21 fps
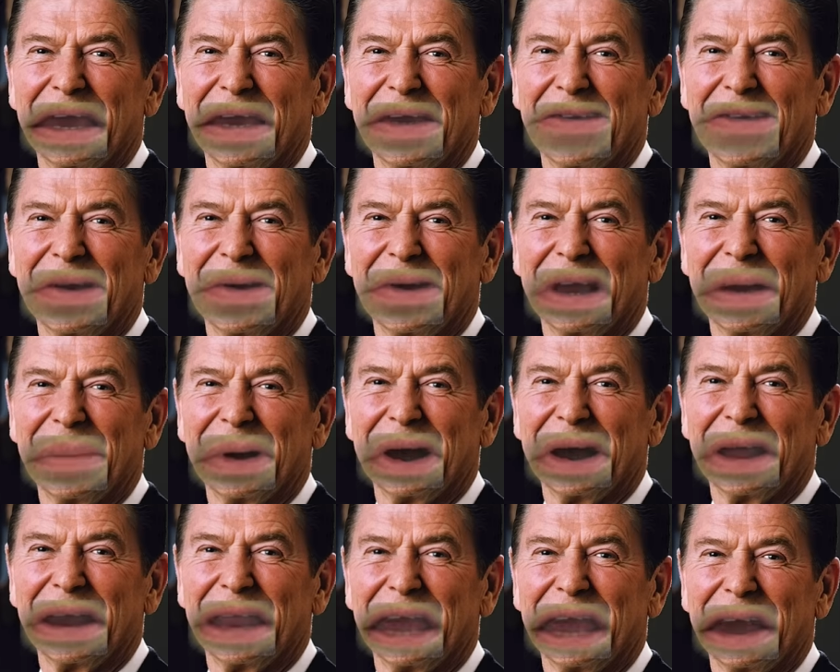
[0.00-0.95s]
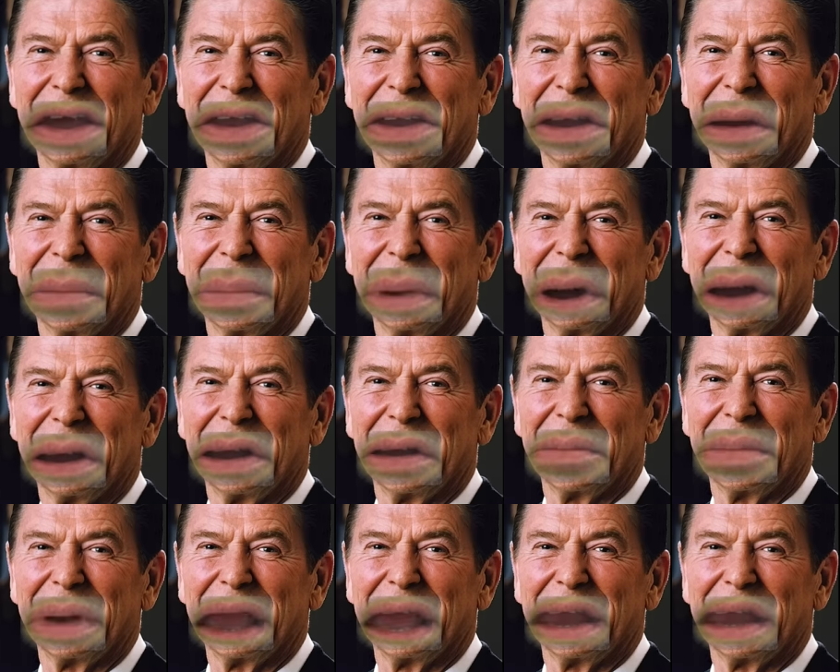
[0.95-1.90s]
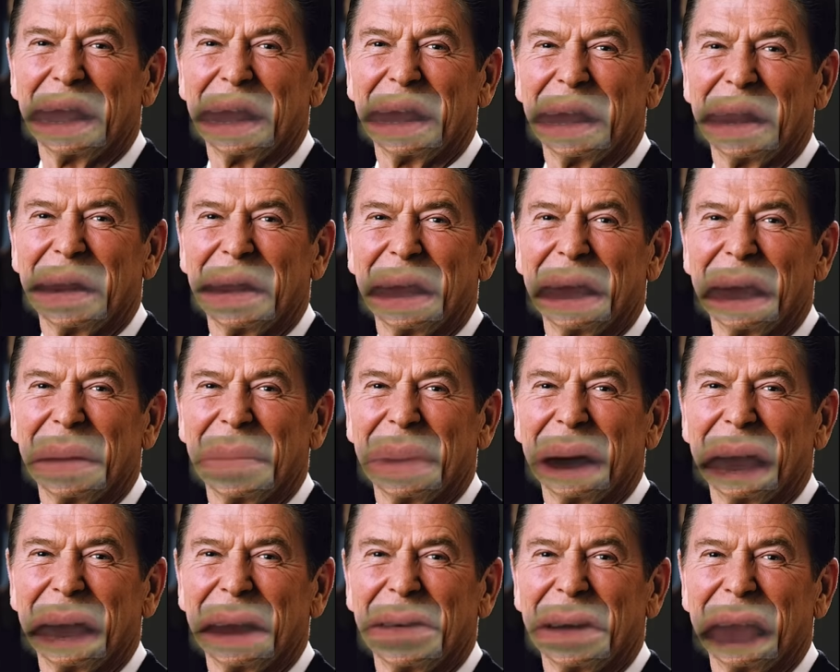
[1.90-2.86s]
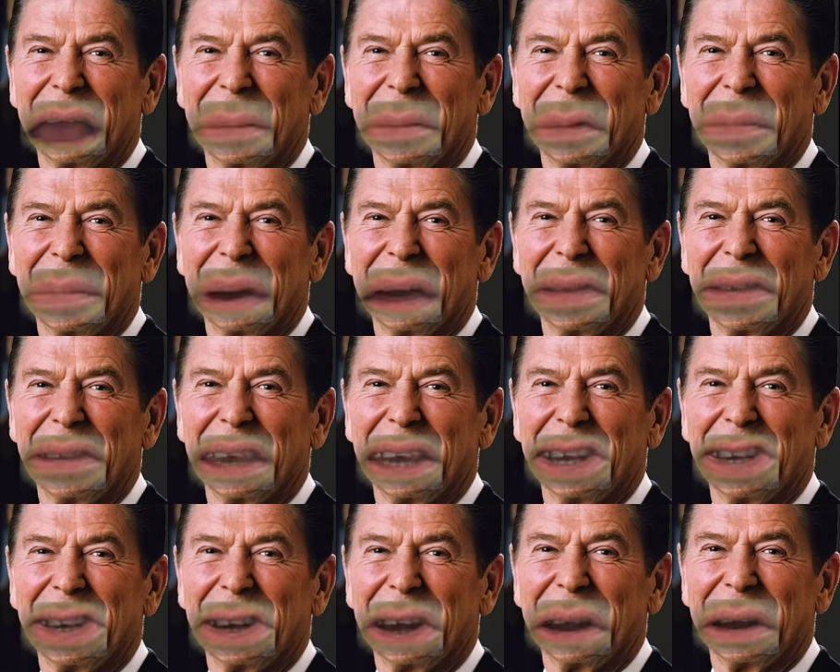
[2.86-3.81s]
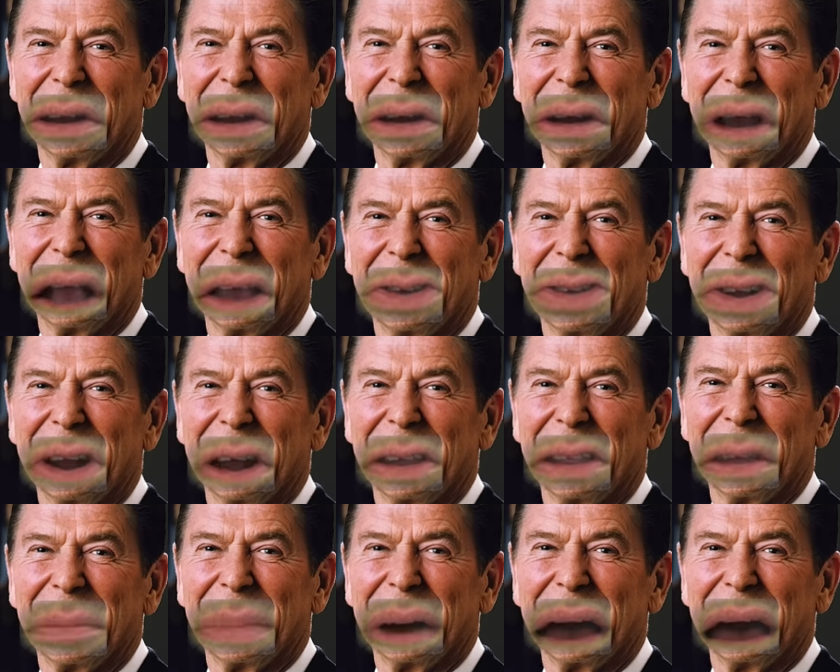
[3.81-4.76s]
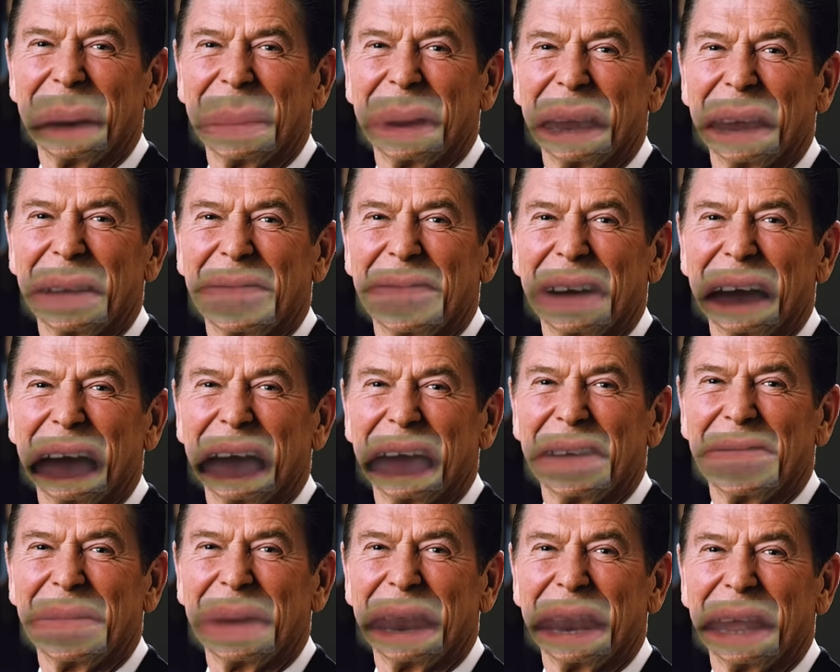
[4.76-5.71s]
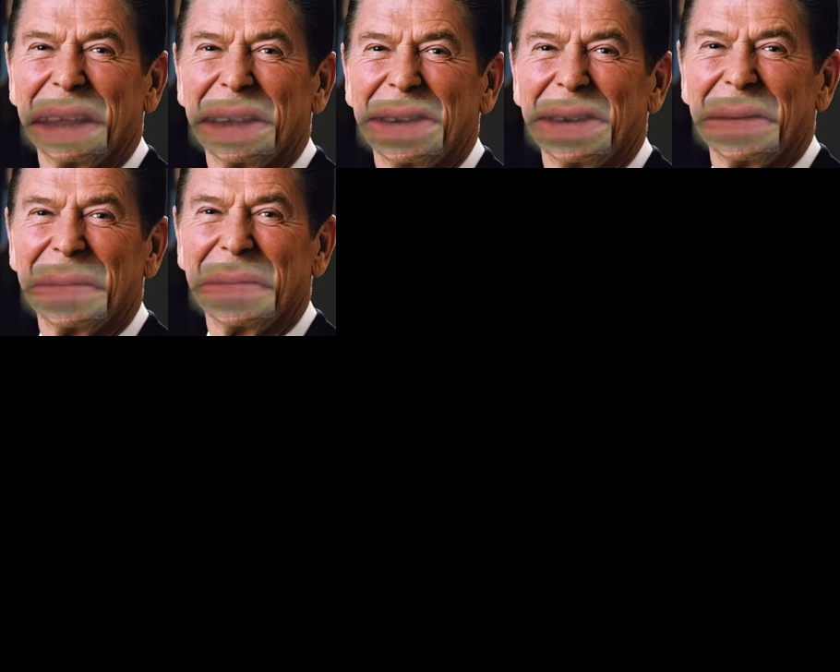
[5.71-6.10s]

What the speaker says: So come on down to Bunker Branding and buy a Ryan Macbeth t-shirt or I'll start the bombing in 5 minutes.